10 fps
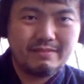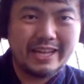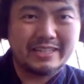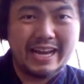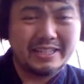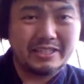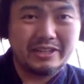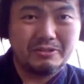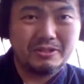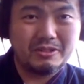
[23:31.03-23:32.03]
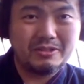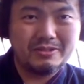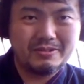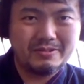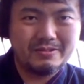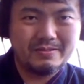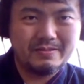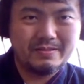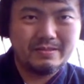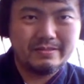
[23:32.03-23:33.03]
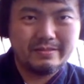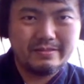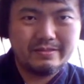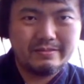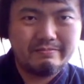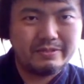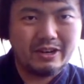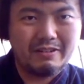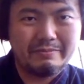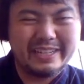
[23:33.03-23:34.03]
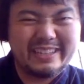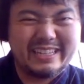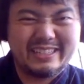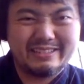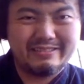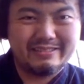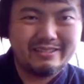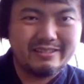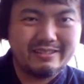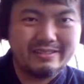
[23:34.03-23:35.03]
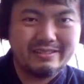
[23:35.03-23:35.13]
That's not an excuse. Sorry, but that's my